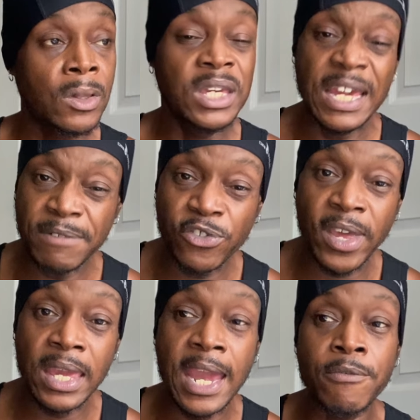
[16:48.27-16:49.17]
Give or
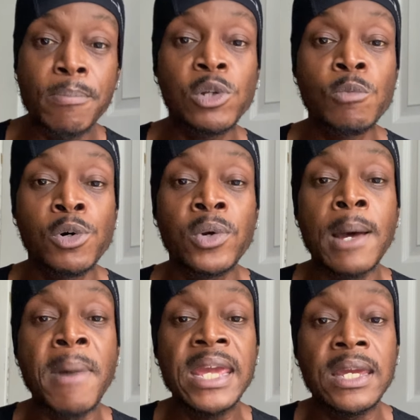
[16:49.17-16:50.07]
take, every blue moon, I
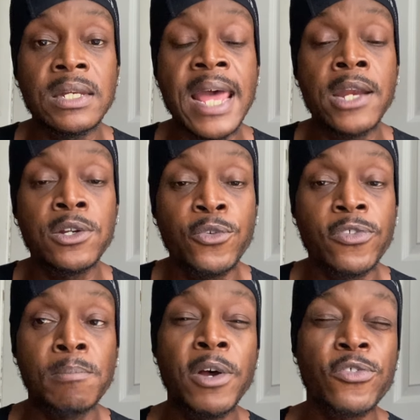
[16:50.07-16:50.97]
might get down and do
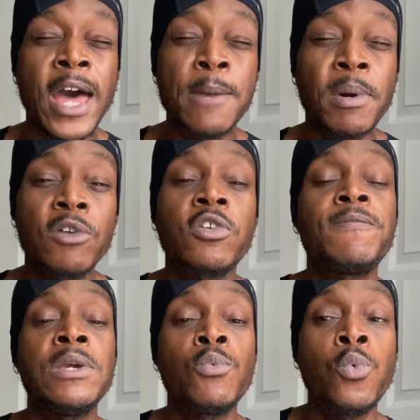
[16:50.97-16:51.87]
some muscle
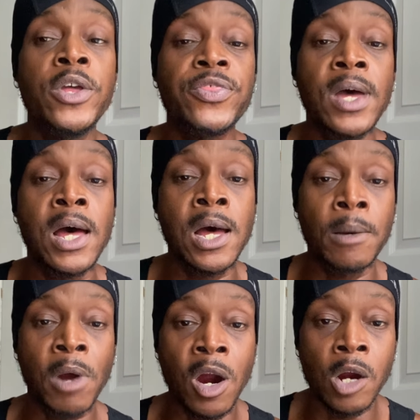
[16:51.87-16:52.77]
hypertrophy with
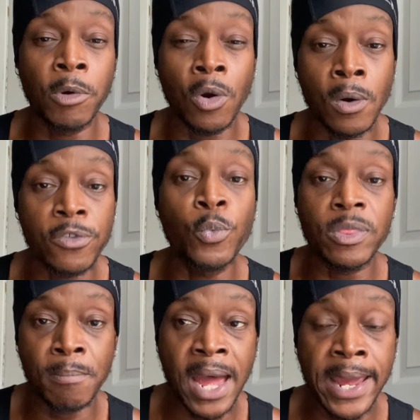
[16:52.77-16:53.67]
arm curls with
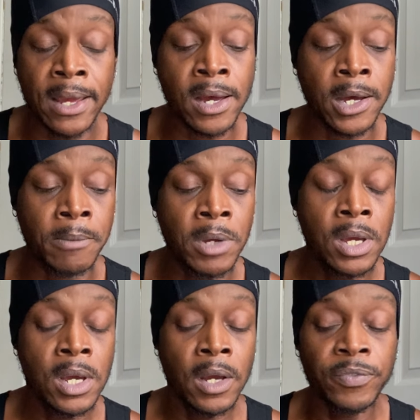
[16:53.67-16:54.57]
my
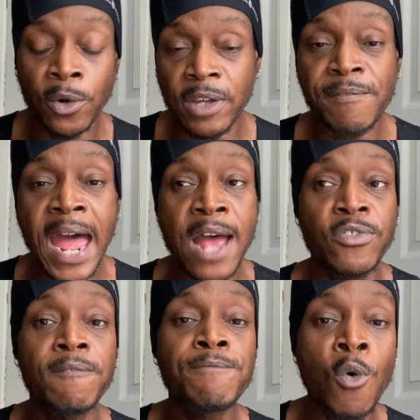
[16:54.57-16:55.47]
35s
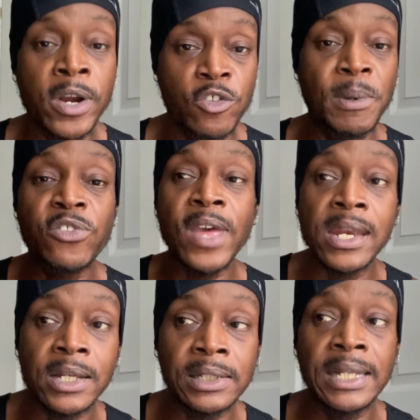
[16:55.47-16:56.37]
and 40s. But
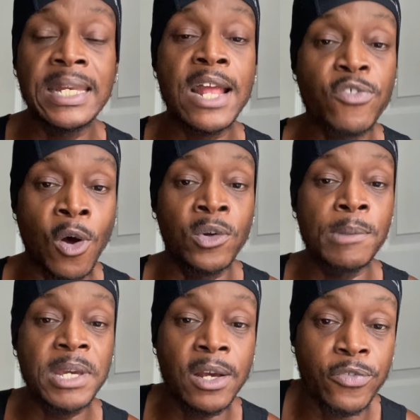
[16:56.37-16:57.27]
technically, that's only
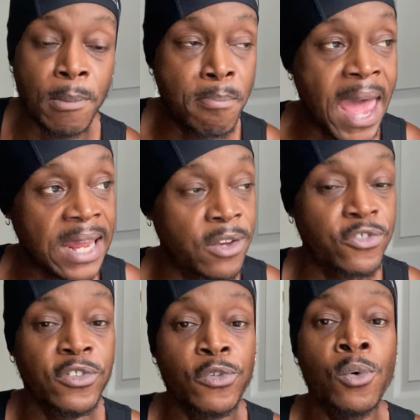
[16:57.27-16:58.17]
because the back is
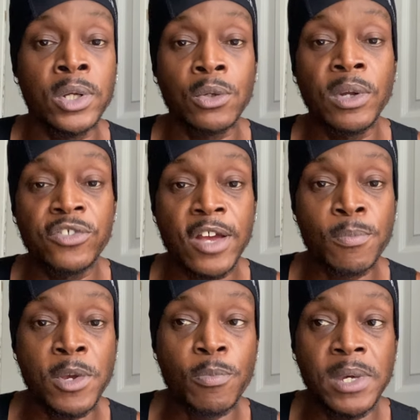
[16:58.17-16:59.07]
just going through
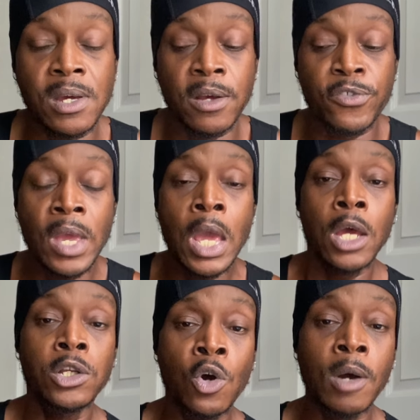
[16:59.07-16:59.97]
adjustments, because
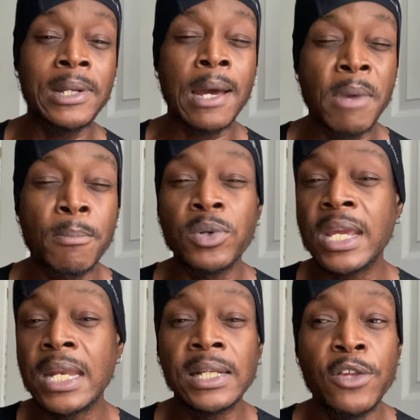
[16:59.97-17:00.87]
normally I'm able to
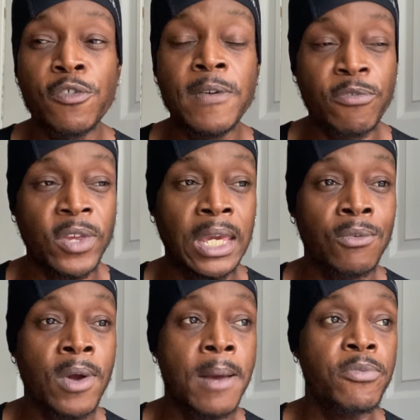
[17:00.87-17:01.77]
get at least 15
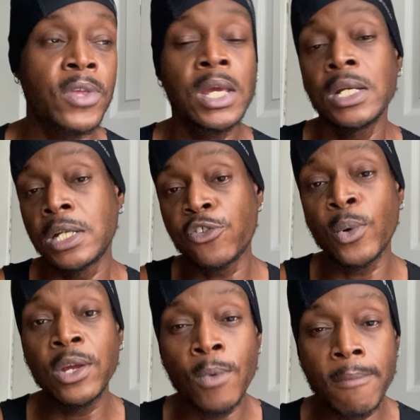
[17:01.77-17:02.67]
reps to
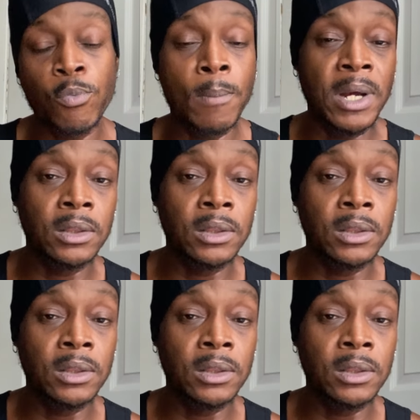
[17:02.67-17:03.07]
20 reps with my